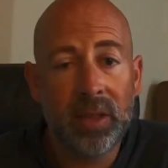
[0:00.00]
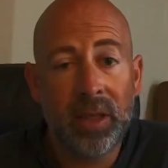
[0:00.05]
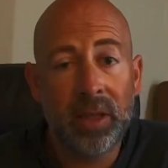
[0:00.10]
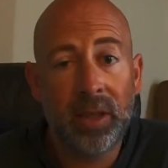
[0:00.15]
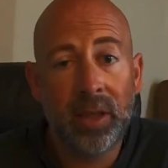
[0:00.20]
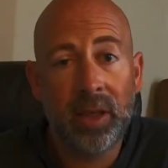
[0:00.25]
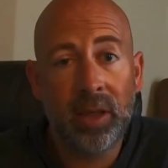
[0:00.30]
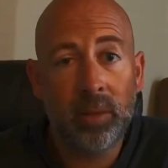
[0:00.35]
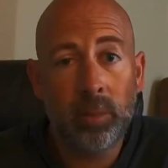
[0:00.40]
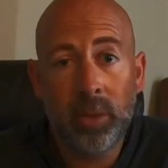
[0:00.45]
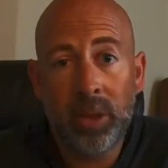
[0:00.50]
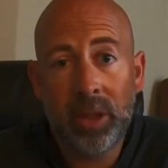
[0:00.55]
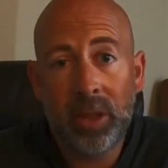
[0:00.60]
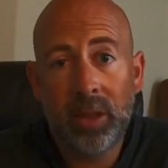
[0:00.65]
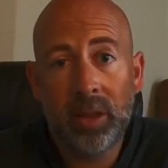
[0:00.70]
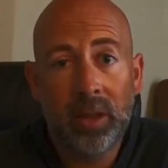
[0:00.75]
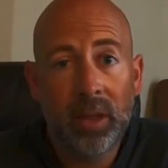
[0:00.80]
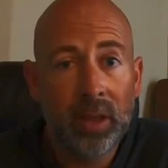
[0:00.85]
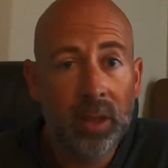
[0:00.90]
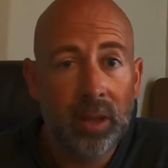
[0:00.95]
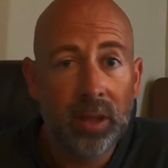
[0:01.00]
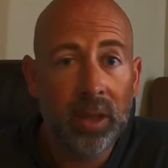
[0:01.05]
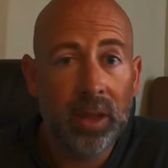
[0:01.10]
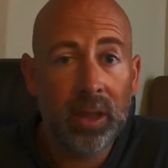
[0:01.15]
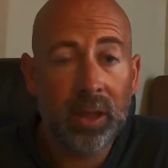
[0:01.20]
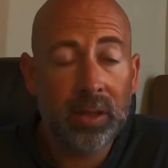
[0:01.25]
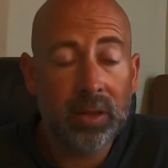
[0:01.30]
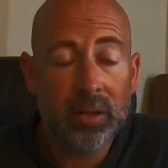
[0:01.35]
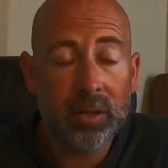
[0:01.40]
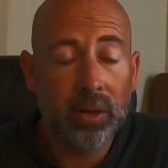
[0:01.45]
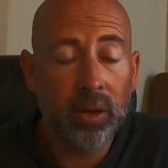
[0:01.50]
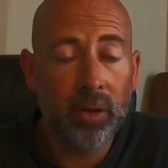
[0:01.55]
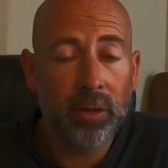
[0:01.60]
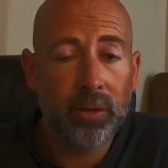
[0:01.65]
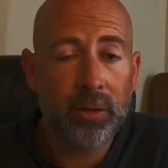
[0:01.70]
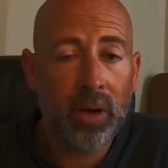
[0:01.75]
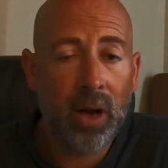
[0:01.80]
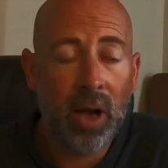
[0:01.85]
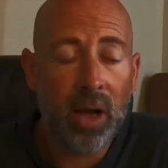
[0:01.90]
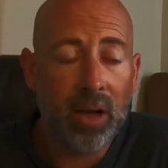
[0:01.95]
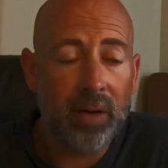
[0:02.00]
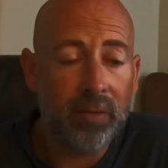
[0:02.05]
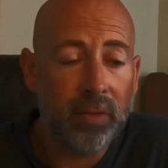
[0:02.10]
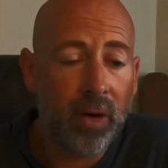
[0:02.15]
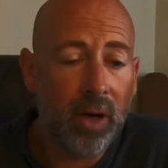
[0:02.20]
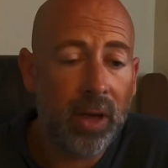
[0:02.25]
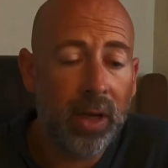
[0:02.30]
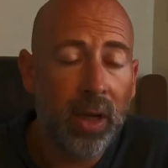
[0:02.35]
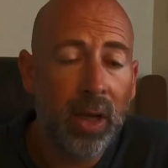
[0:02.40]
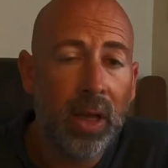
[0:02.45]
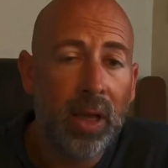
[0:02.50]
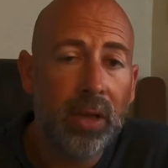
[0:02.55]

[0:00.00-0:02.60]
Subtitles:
it can still thrive, right?